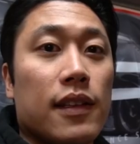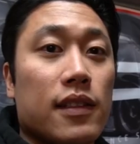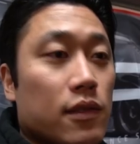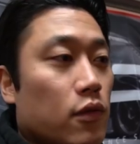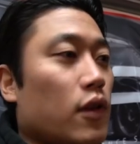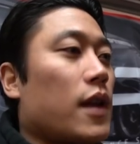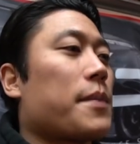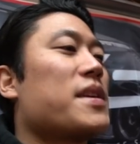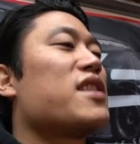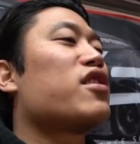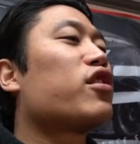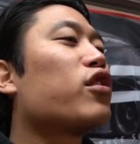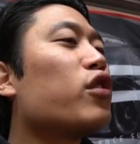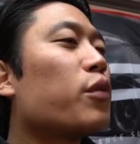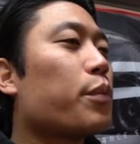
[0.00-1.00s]
It's gonna be
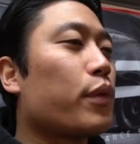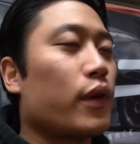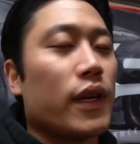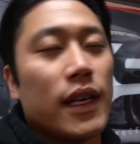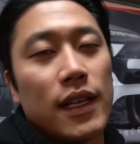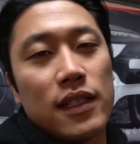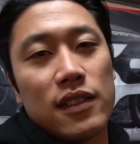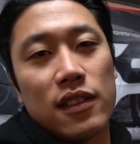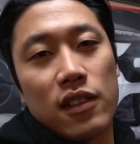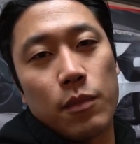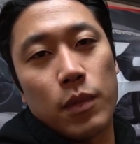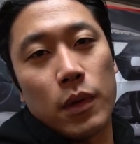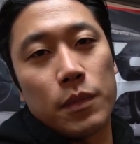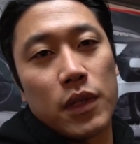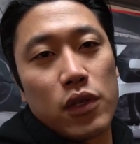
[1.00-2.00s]
super easy to
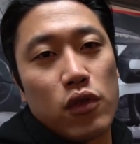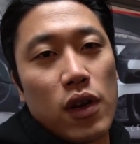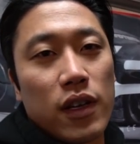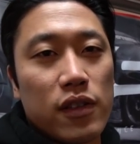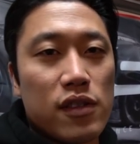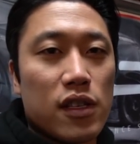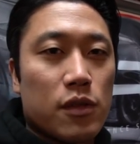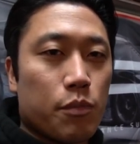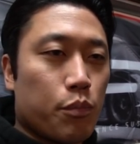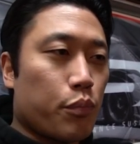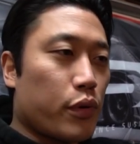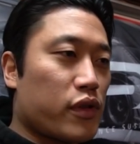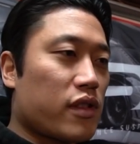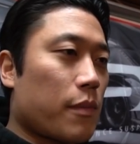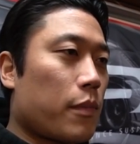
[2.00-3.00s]
pop the trunk. You just
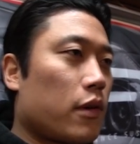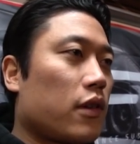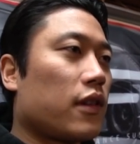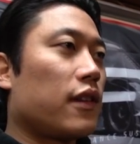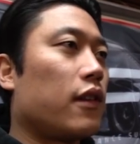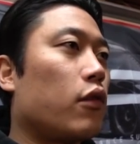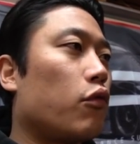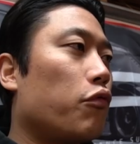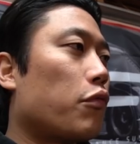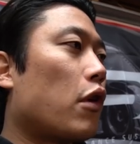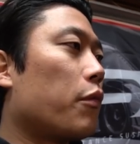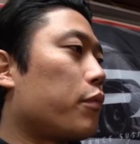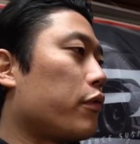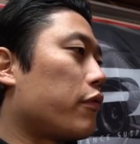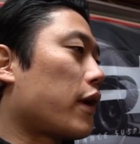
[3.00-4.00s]
push the button and it will
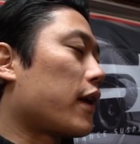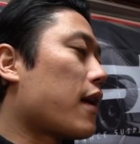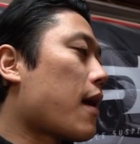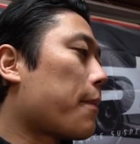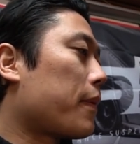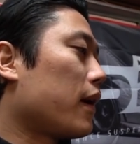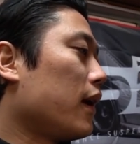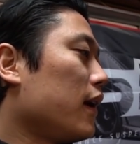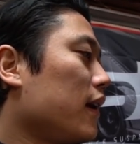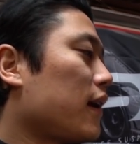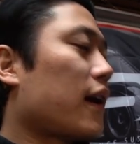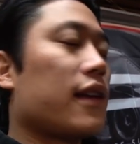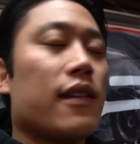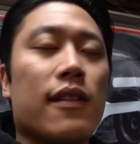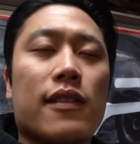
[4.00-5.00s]
open right up
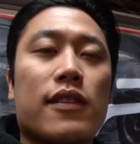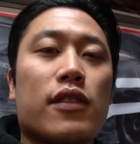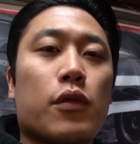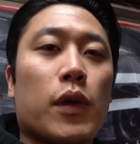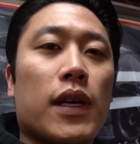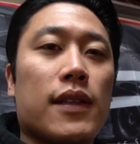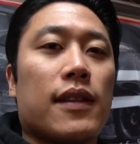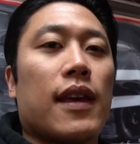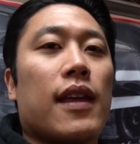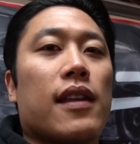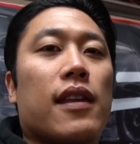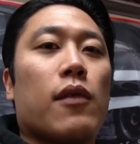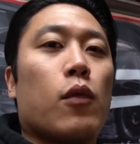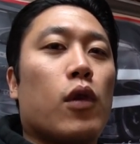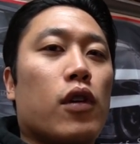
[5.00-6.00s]
and look sweet, and
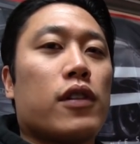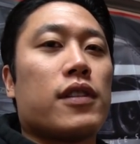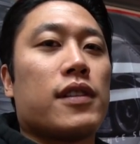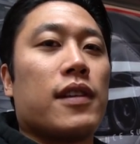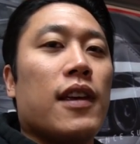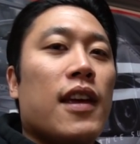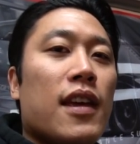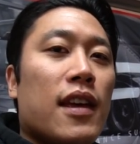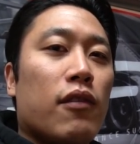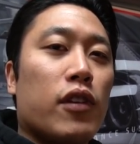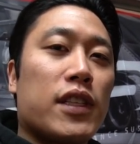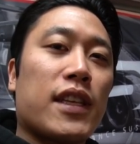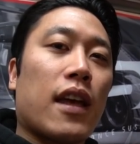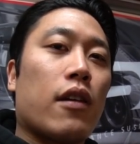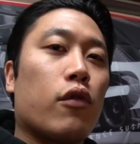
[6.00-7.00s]
it works
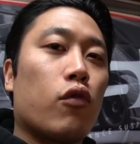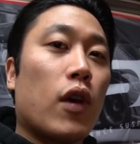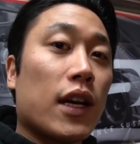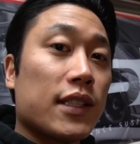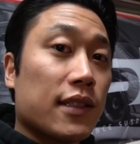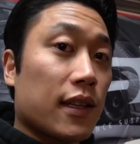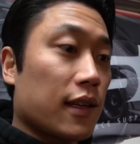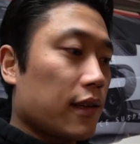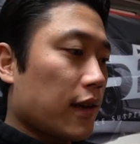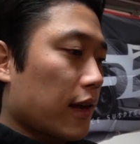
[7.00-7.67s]
without rusting.